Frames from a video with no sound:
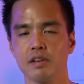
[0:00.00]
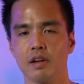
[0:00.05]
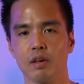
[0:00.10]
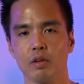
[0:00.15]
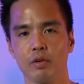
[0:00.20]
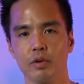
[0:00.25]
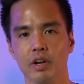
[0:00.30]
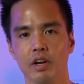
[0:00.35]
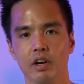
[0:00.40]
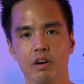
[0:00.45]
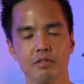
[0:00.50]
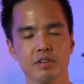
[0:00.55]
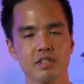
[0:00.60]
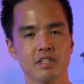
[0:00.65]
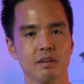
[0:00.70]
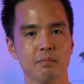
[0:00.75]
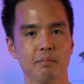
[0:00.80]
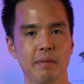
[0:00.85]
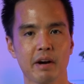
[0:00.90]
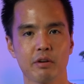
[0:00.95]
including
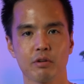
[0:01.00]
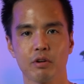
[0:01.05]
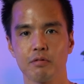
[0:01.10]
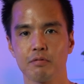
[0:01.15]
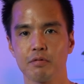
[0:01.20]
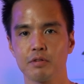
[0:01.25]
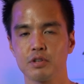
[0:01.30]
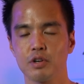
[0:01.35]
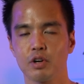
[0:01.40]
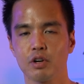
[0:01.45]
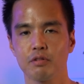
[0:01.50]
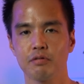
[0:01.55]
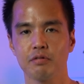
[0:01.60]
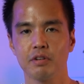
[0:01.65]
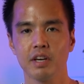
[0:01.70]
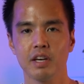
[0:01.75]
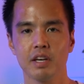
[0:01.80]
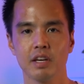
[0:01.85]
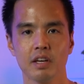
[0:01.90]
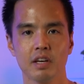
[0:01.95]
obviously macro
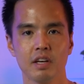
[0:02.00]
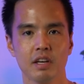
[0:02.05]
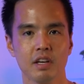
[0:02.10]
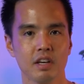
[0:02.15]
photography.